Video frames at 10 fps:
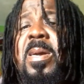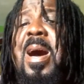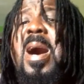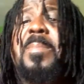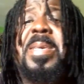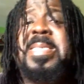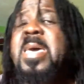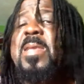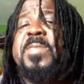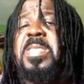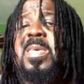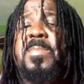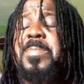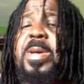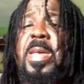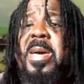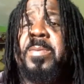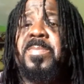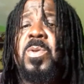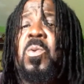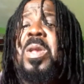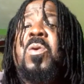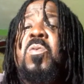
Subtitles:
Karma is a hell of a thing, my brother. What